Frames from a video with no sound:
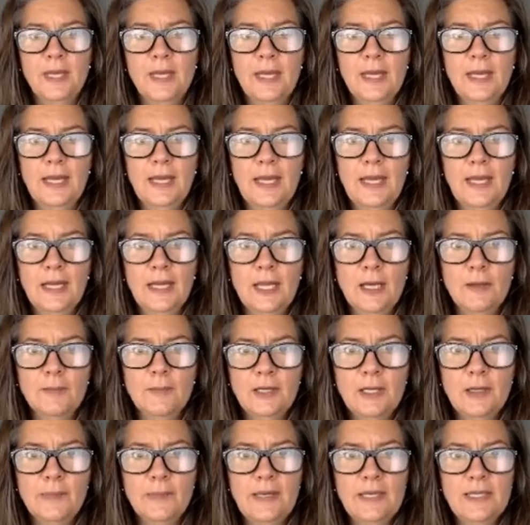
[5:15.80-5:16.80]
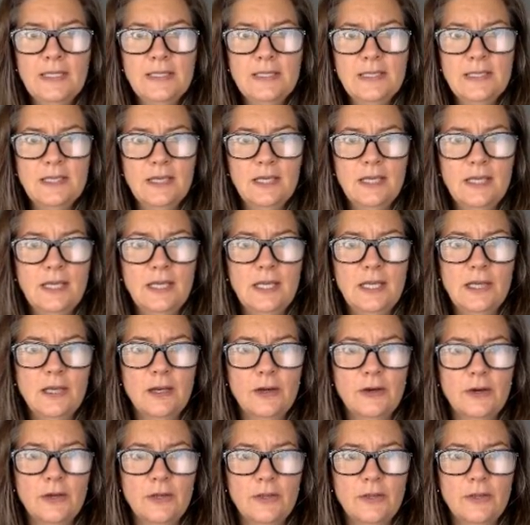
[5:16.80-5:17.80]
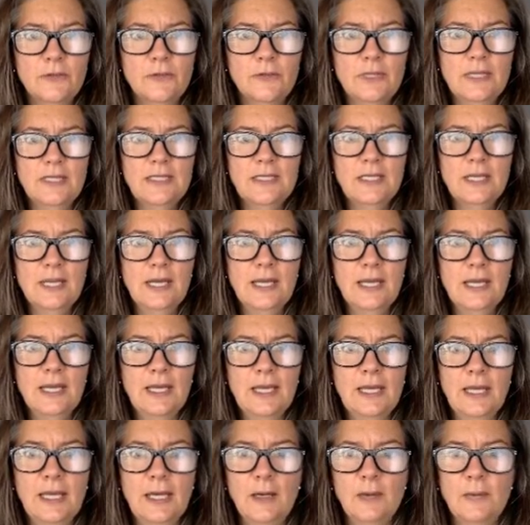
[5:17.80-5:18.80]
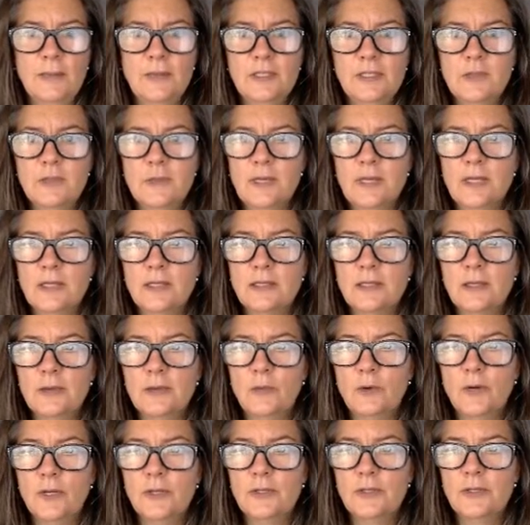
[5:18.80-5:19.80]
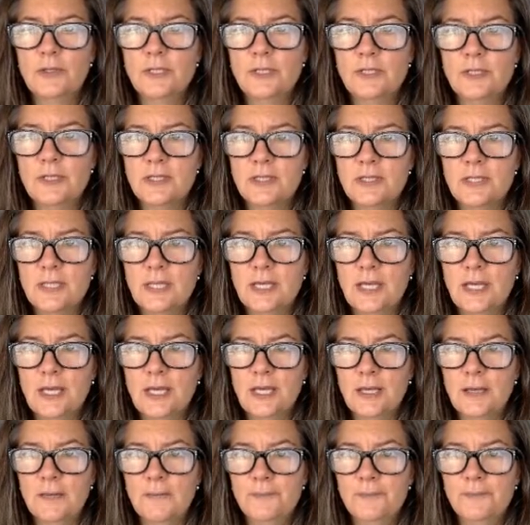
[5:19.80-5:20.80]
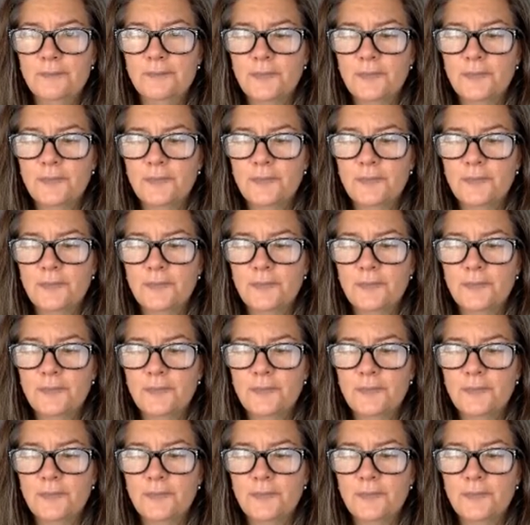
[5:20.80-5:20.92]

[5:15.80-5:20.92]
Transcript: And I'm going to paste it in here. And the reason I am is because I want you to see